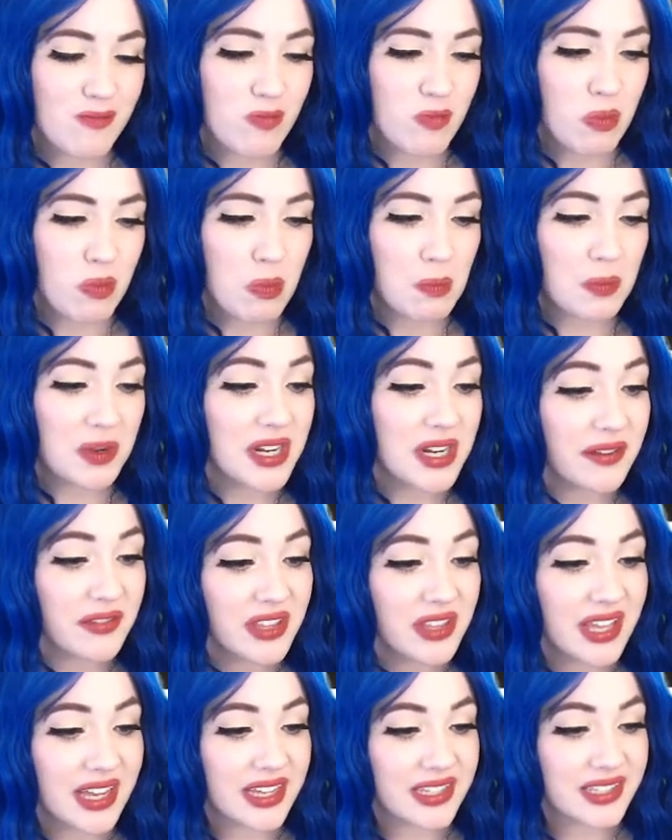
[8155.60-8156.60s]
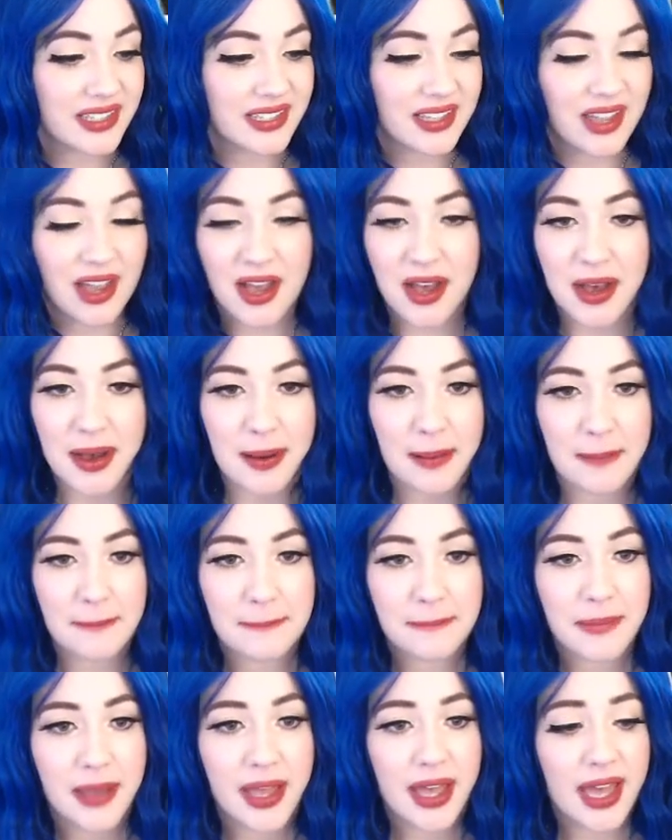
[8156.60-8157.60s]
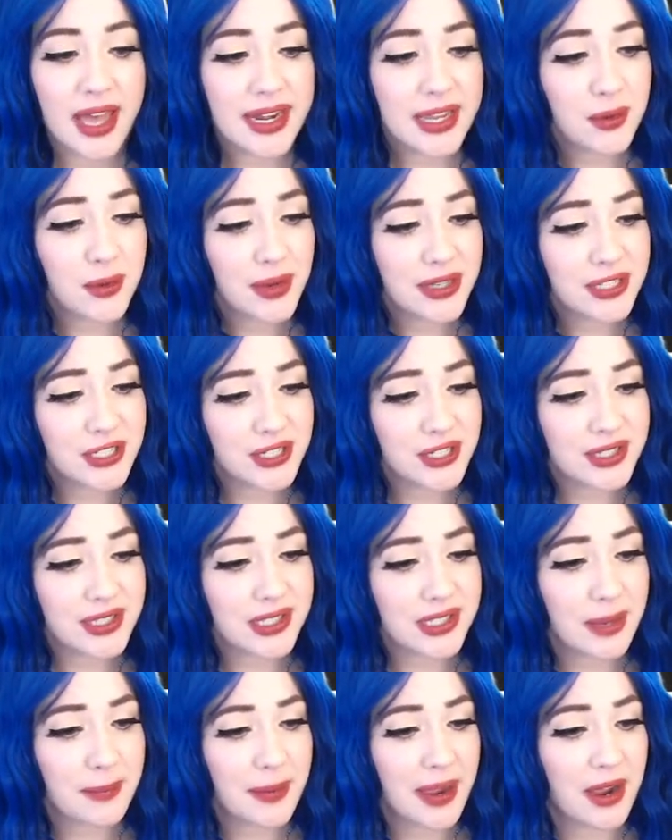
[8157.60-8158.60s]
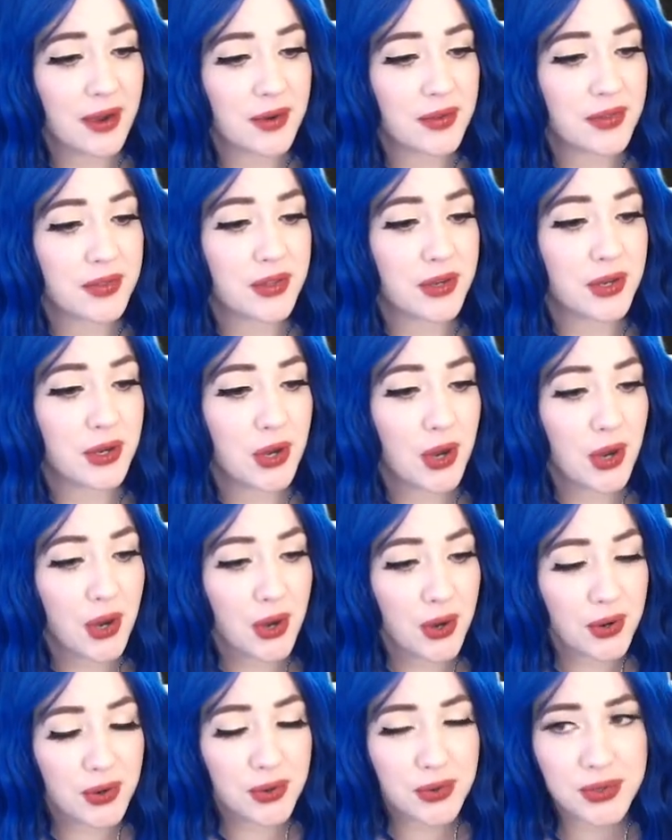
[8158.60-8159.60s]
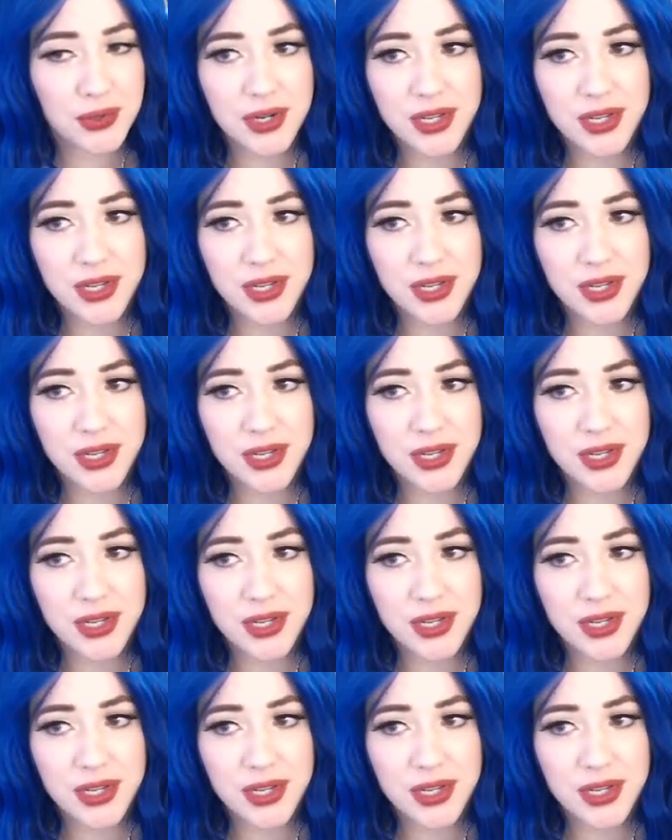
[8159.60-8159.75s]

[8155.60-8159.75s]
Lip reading: But nevertheless, any questions about the code?